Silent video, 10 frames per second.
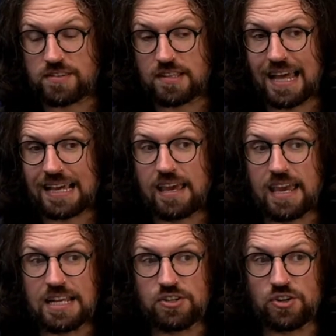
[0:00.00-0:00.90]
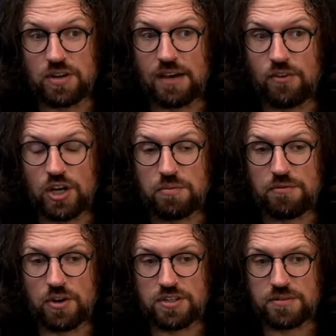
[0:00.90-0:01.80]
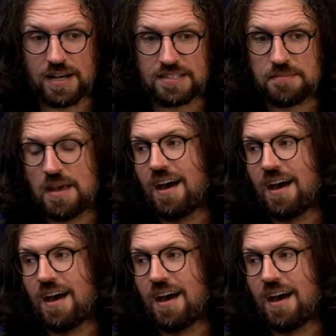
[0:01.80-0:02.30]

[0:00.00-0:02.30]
slack key tuning, I've heard it referred to as.